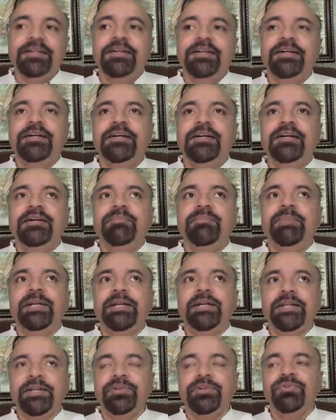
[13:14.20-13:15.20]

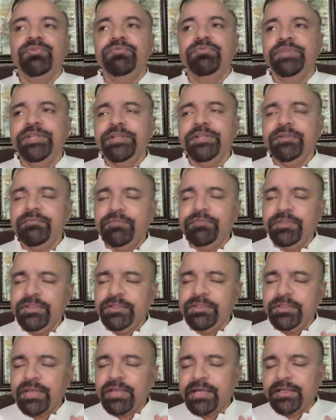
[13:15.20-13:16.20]
But I tell you,
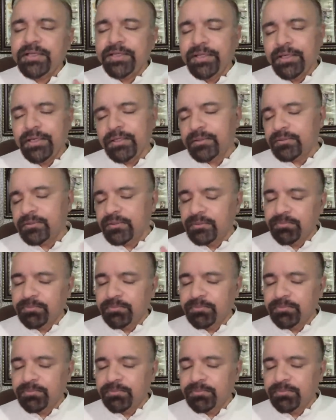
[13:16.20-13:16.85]
we can hear